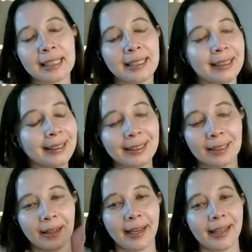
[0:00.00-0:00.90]
It's
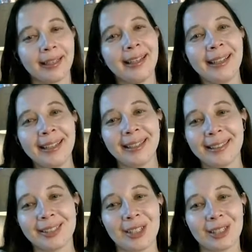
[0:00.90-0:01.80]
okay. You
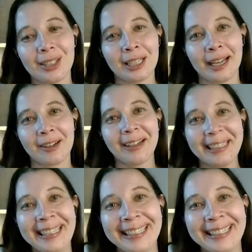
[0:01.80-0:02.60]
know, she's an icon.